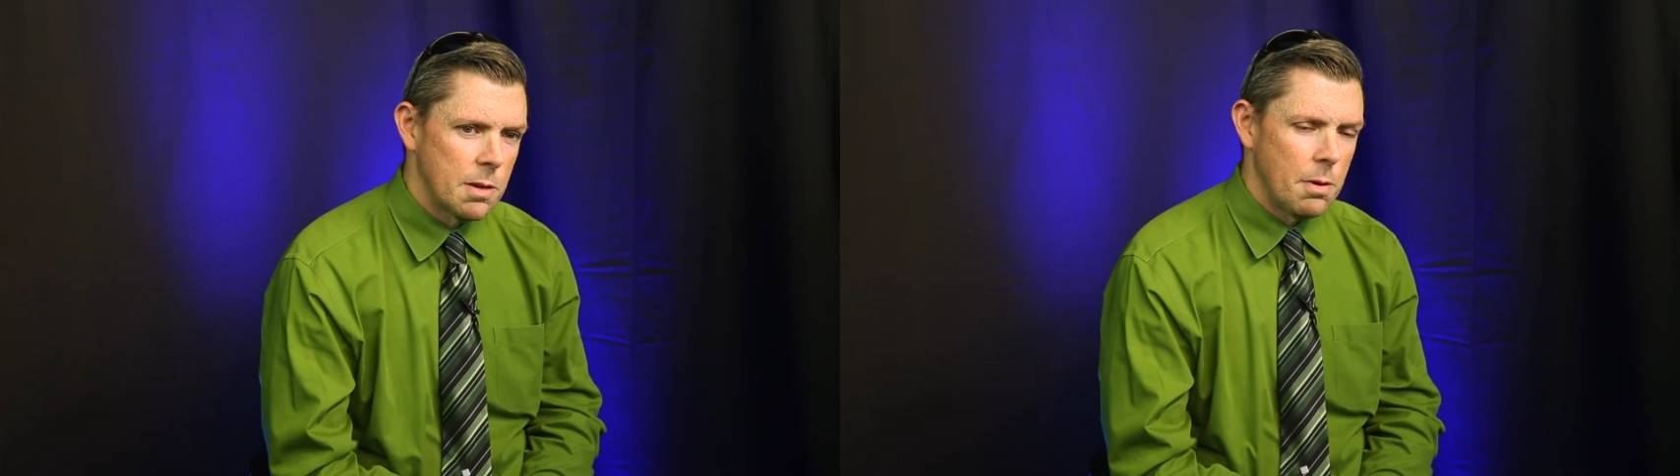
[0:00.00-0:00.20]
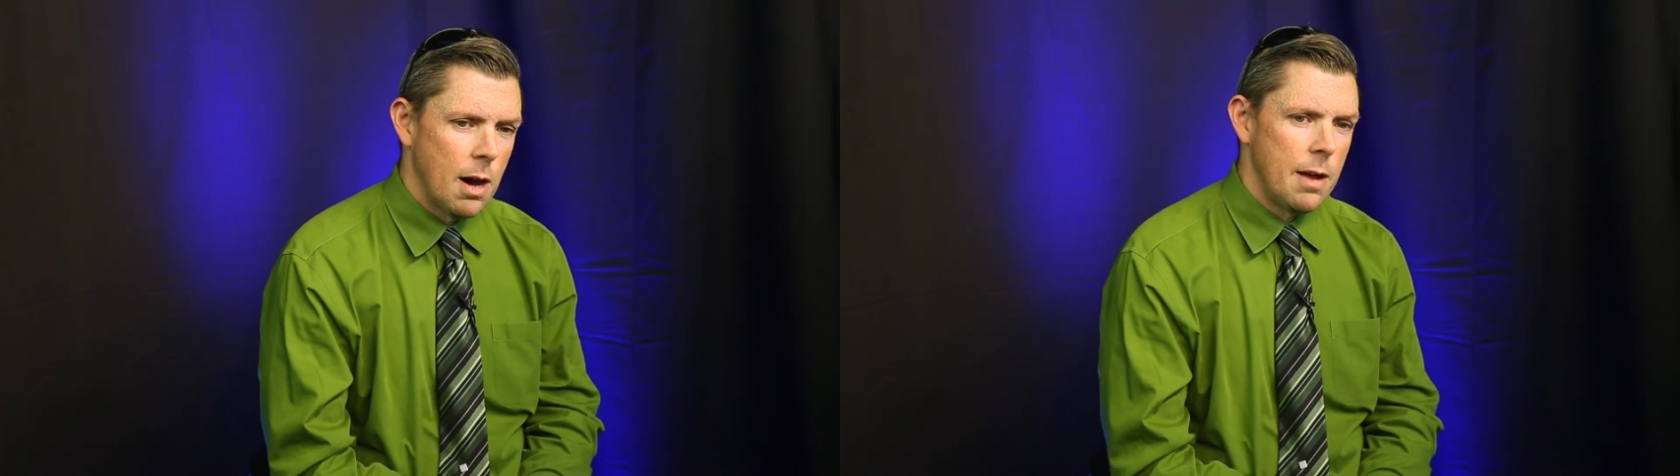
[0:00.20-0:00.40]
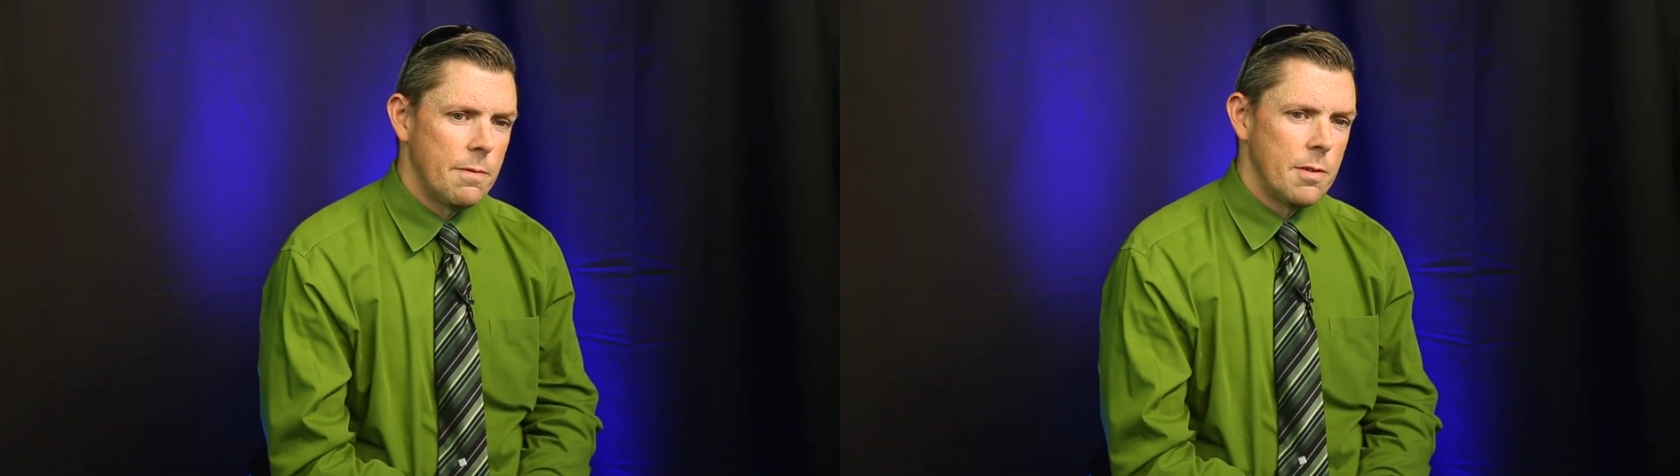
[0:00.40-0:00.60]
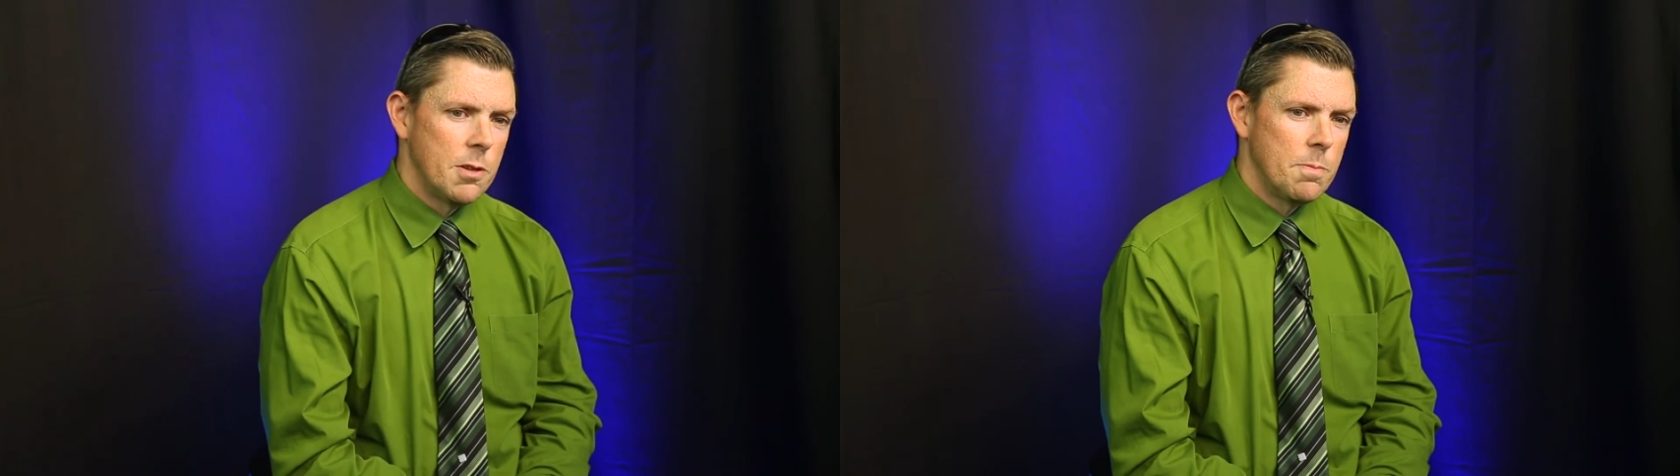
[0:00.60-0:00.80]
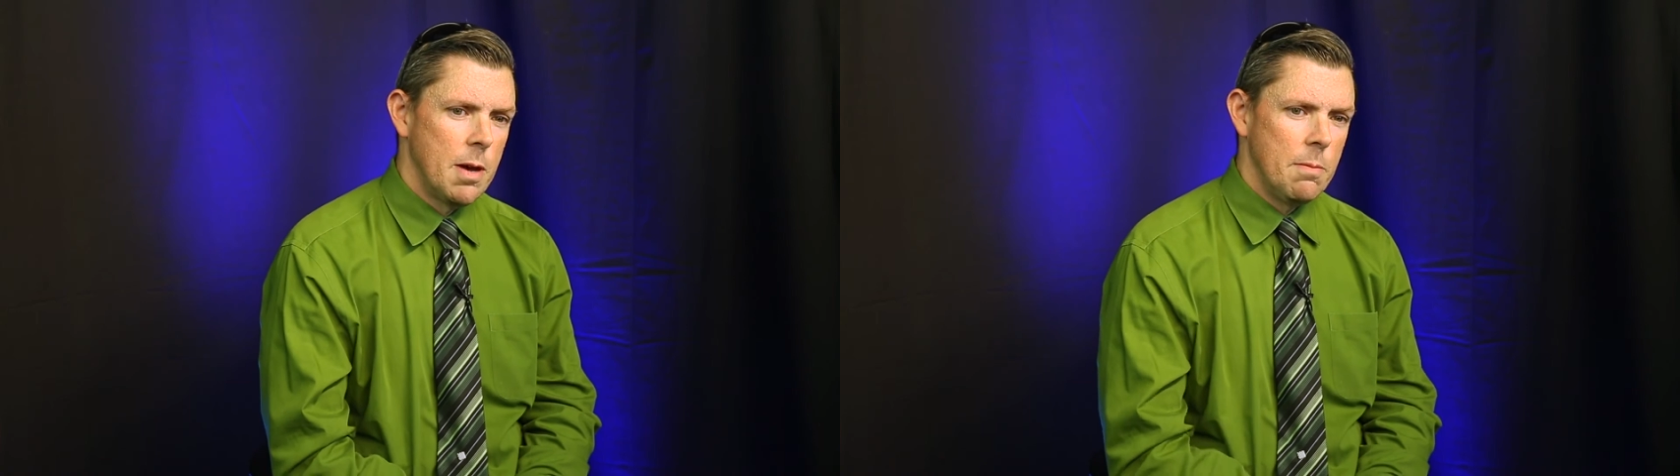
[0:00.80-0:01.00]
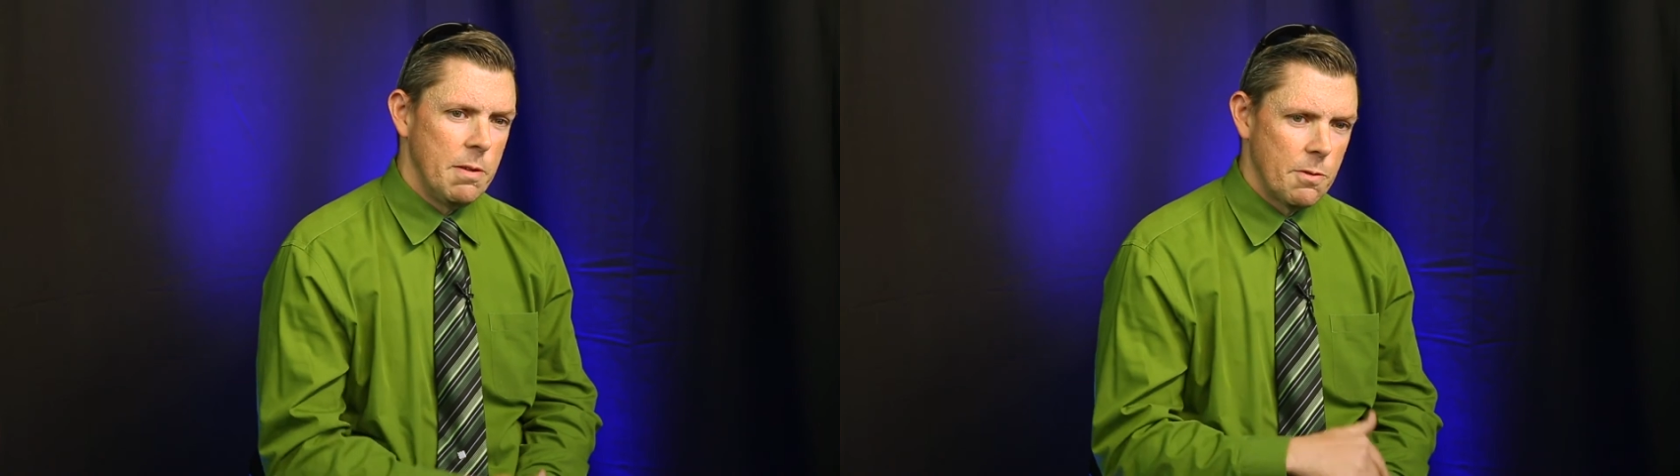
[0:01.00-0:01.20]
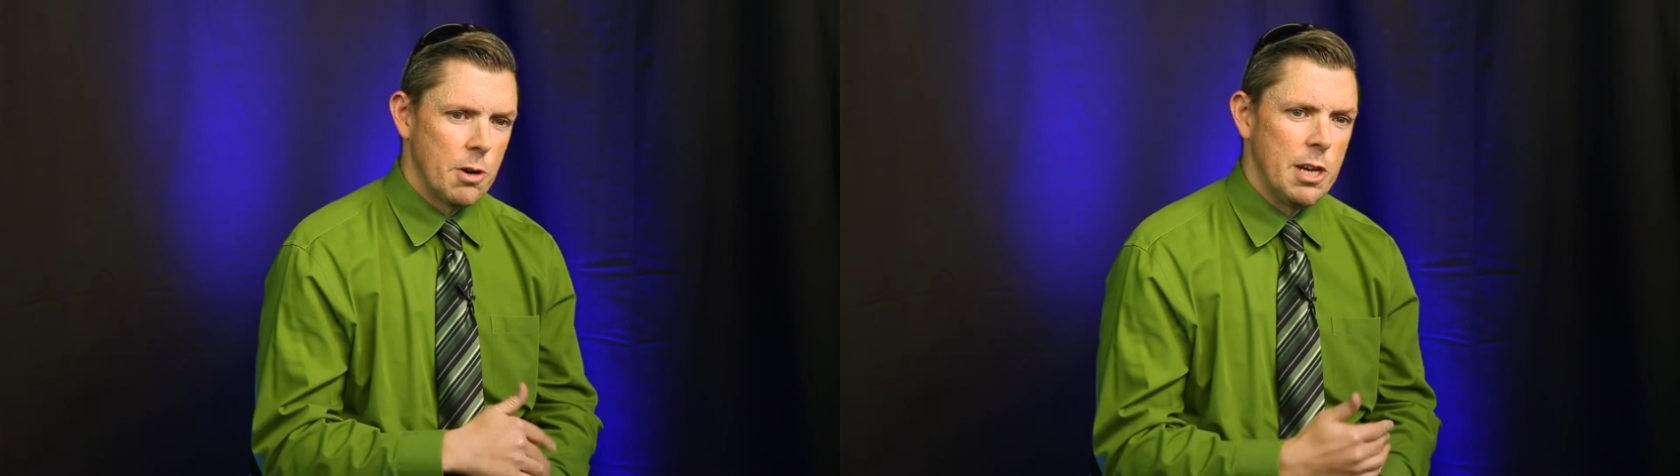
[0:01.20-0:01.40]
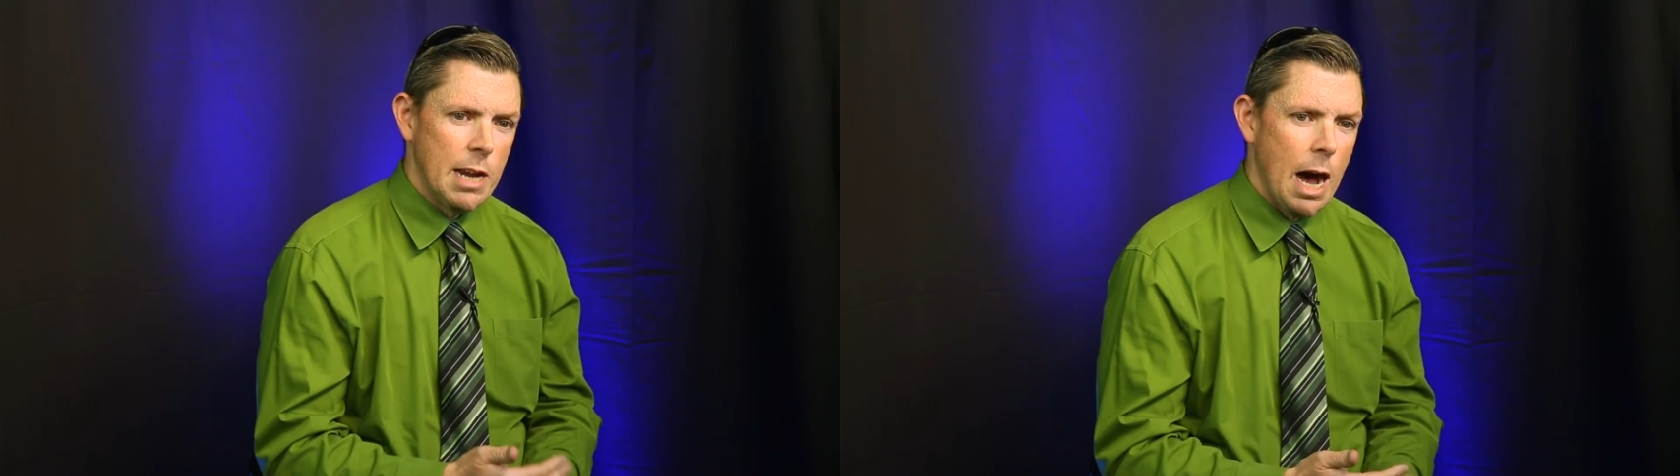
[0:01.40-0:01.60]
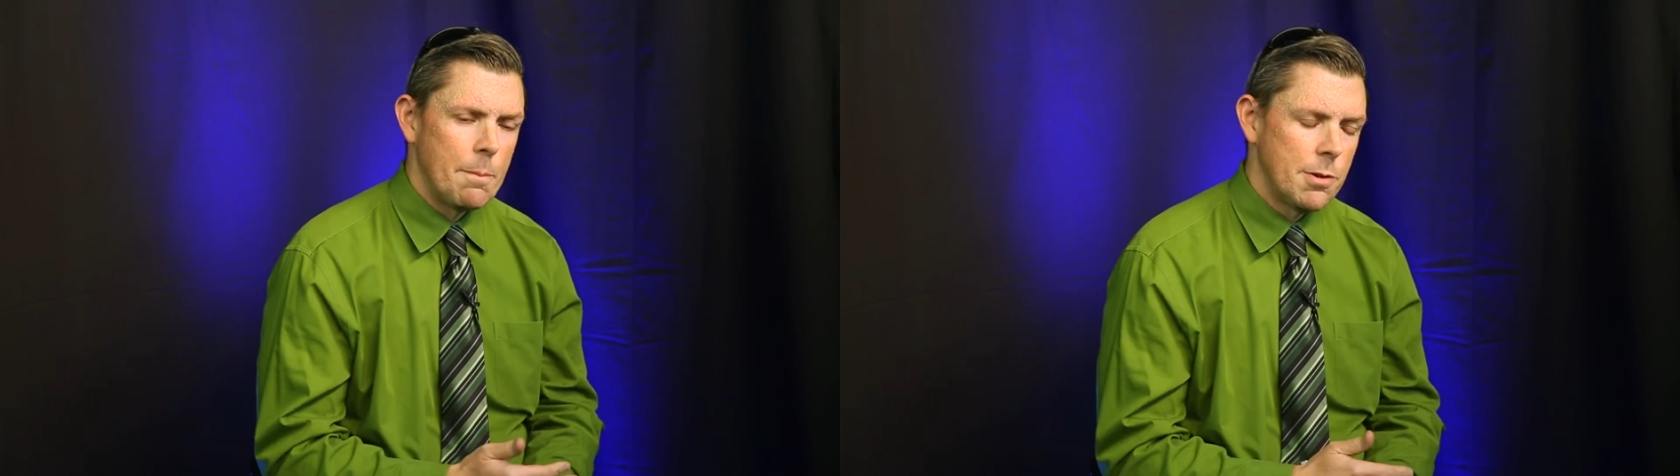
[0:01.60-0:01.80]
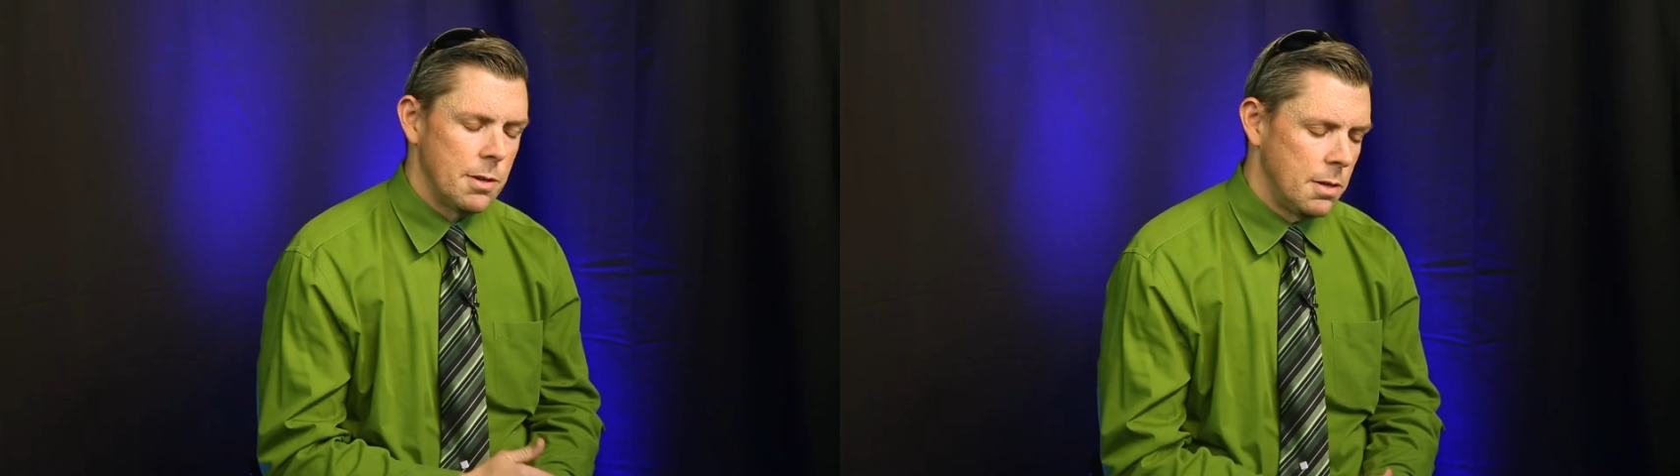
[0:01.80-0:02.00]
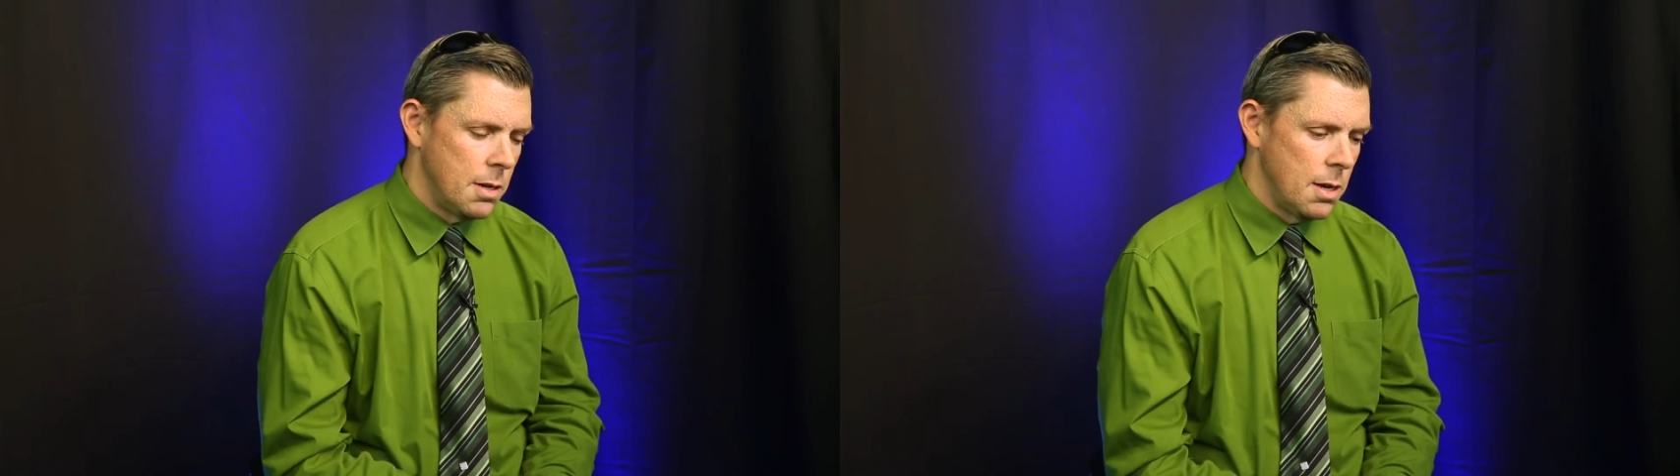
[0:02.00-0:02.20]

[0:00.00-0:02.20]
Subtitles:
applied for this baby for an adoption,